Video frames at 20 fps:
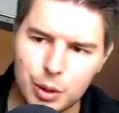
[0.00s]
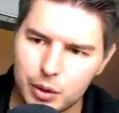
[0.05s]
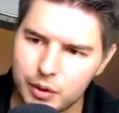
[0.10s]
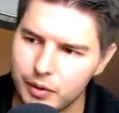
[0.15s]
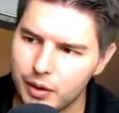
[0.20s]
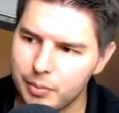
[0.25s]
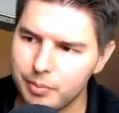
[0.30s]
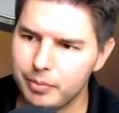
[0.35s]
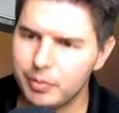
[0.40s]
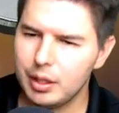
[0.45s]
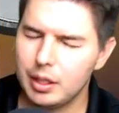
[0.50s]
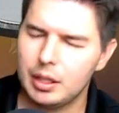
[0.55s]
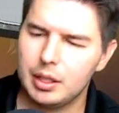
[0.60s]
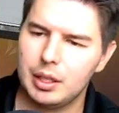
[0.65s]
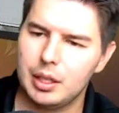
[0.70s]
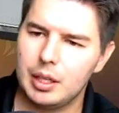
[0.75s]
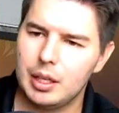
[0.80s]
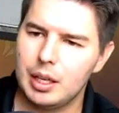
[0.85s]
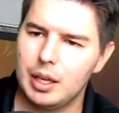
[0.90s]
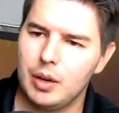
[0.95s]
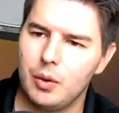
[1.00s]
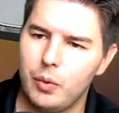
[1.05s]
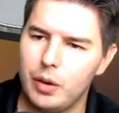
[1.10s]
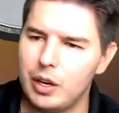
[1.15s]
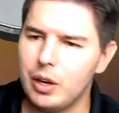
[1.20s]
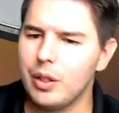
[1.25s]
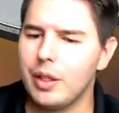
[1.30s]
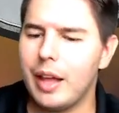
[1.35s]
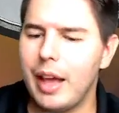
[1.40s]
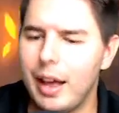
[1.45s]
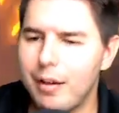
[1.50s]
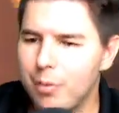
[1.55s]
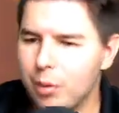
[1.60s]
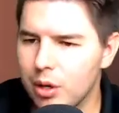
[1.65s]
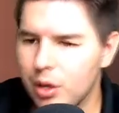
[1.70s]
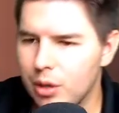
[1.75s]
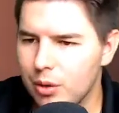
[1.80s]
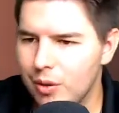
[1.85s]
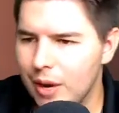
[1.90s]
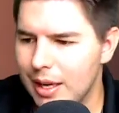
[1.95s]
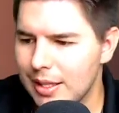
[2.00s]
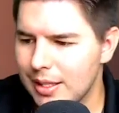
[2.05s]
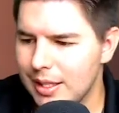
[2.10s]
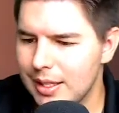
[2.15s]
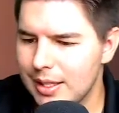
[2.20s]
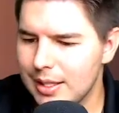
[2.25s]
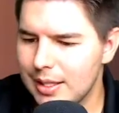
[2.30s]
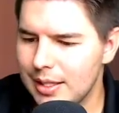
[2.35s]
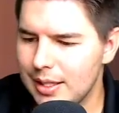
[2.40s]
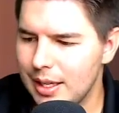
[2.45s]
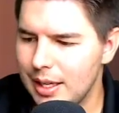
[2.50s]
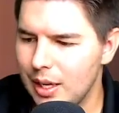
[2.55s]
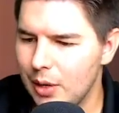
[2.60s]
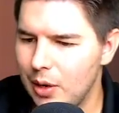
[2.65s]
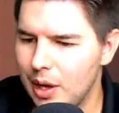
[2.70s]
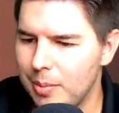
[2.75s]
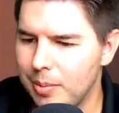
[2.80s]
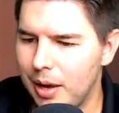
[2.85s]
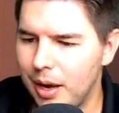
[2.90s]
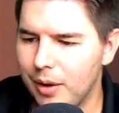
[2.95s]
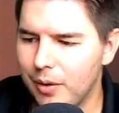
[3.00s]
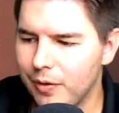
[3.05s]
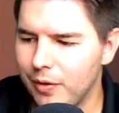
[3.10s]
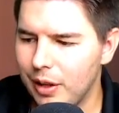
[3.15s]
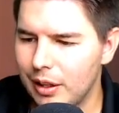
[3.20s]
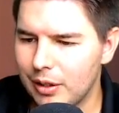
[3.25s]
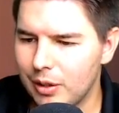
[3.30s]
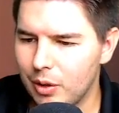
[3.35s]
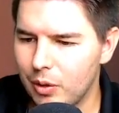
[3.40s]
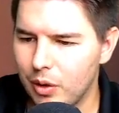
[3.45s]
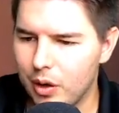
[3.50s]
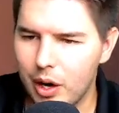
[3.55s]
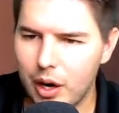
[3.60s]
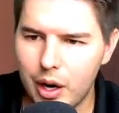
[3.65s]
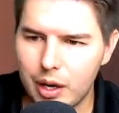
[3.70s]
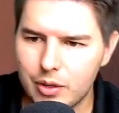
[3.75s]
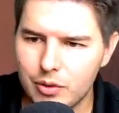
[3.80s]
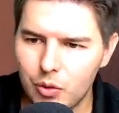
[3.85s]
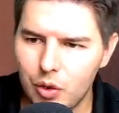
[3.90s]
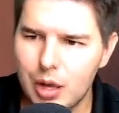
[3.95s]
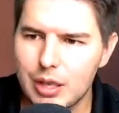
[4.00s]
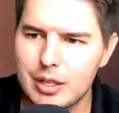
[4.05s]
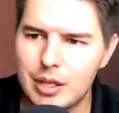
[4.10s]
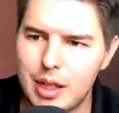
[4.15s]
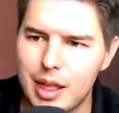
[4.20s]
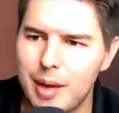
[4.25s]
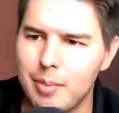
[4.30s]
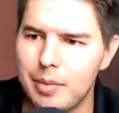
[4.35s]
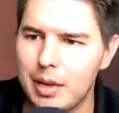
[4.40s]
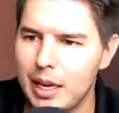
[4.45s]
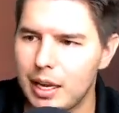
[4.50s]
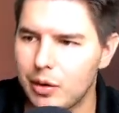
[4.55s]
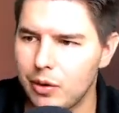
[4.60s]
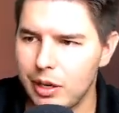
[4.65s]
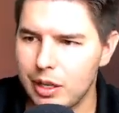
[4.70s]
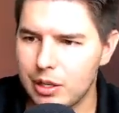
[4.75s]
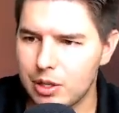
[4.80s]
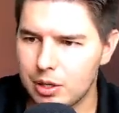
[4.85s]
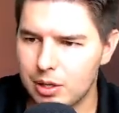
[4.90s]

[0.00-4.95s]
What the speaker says: of them. We know they have more duresses anyway, but I don't feel like they're going to run into that many creatures